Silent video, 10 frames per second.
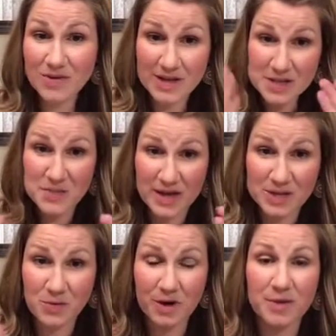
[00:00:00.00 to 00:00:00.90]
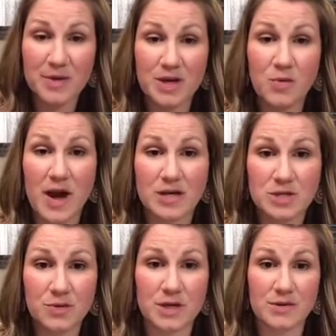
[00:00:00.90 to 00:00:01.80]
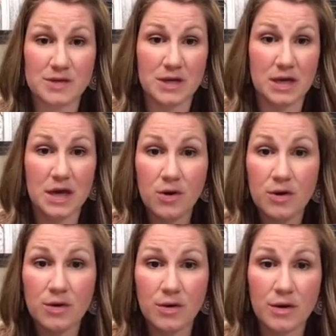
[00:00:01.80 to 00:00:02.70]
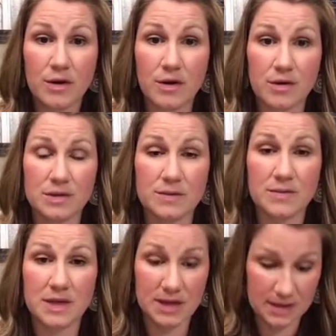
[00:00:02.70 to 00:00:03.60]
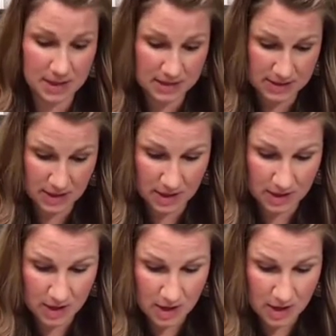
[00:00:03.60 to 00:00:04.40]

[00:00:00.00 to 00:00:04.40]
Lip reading: like splash water, but you actually want to use like a carrier oil or something that's like